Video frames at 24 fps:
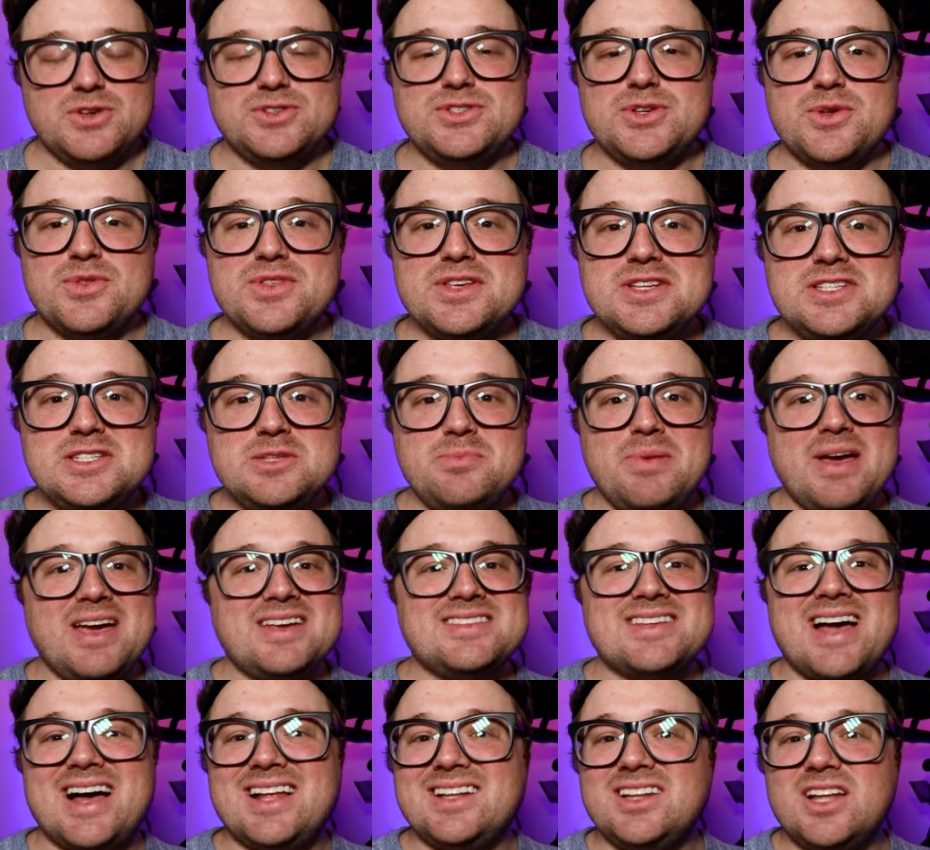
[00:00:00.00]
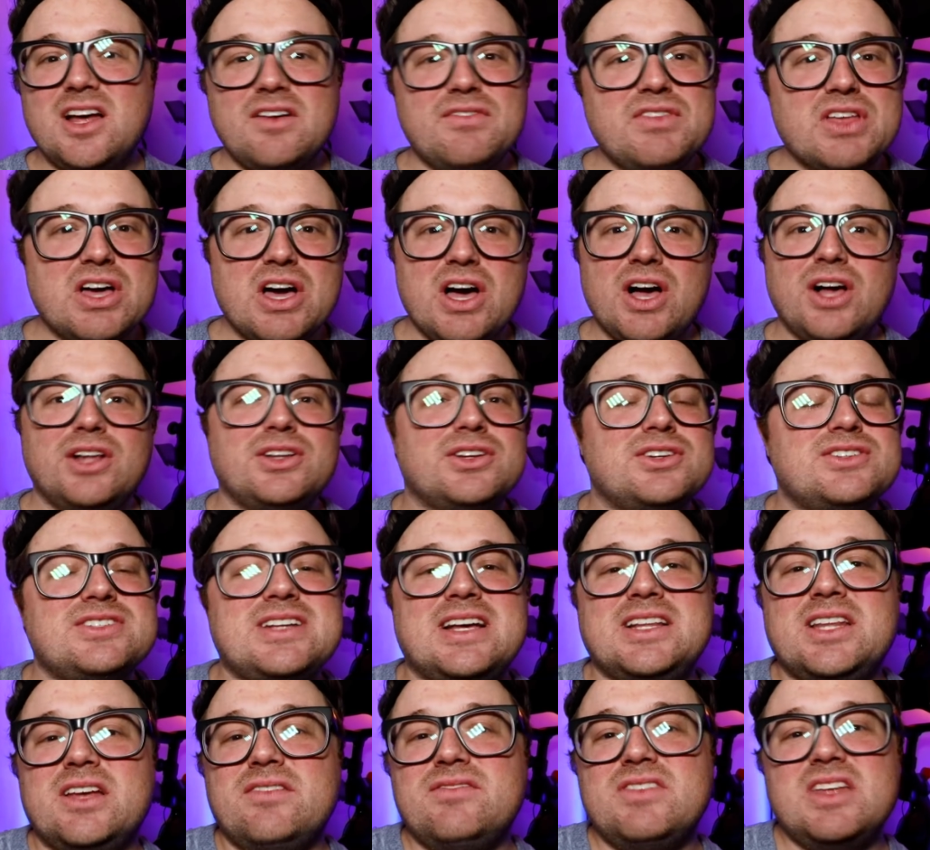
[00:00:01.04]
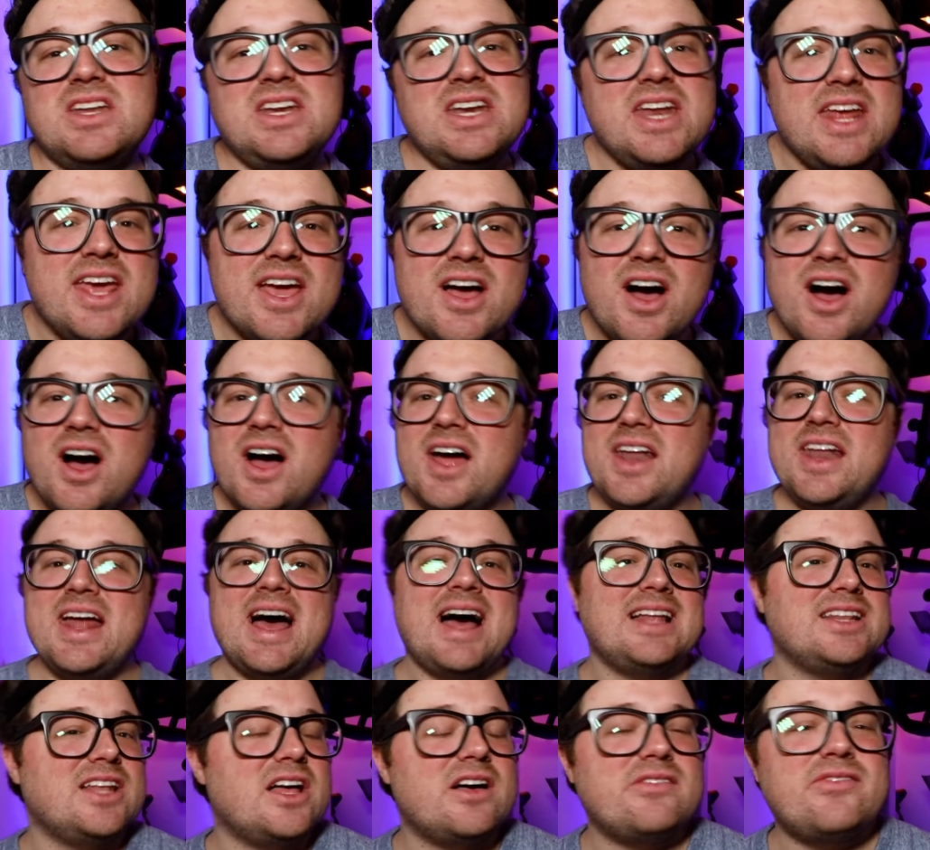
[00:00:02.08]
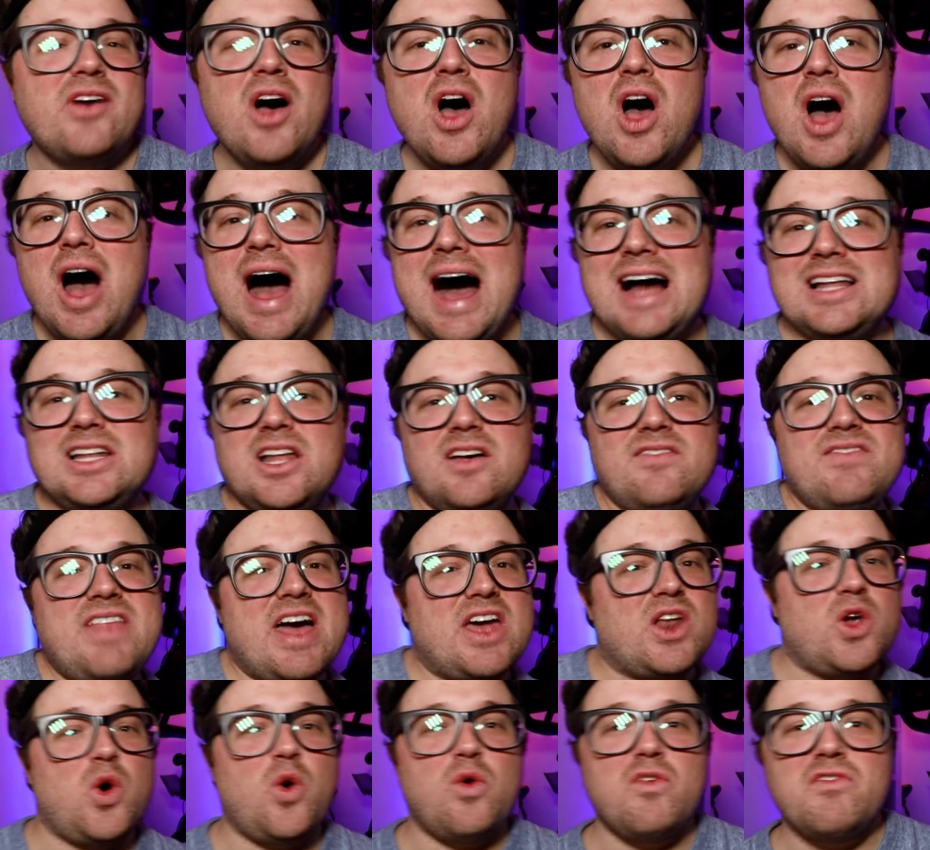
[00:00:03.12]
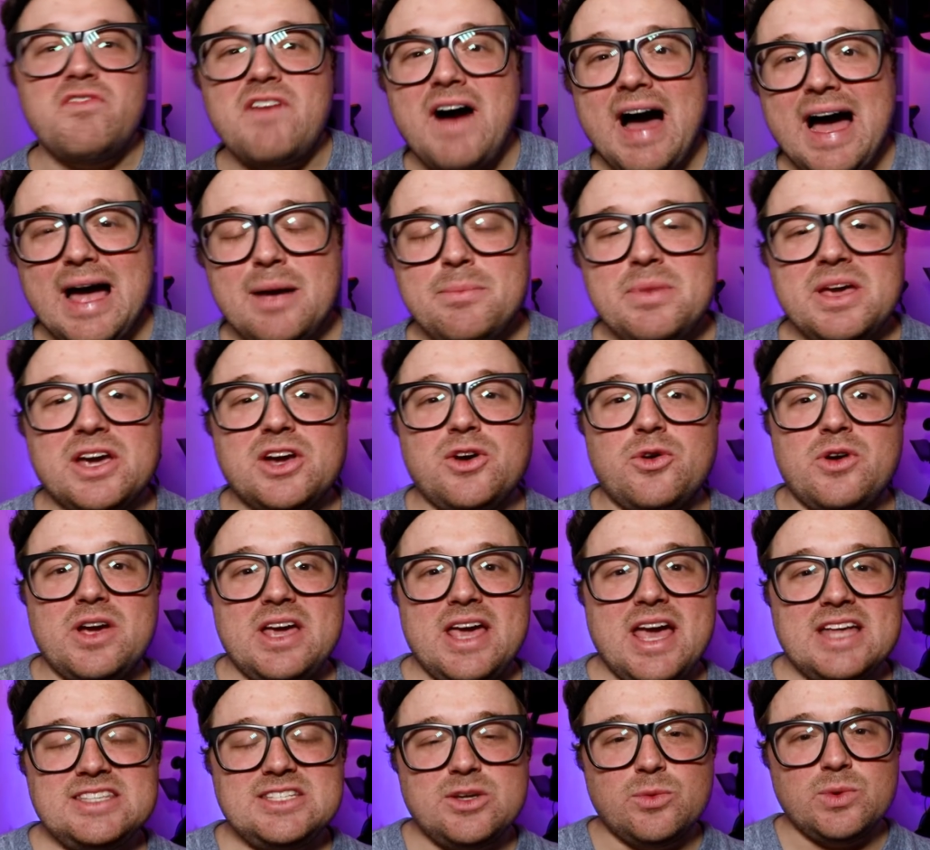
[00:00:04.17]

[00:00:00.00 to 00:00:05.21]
So this space, I love the colors, I love the neon, I love that whole vibe it creates.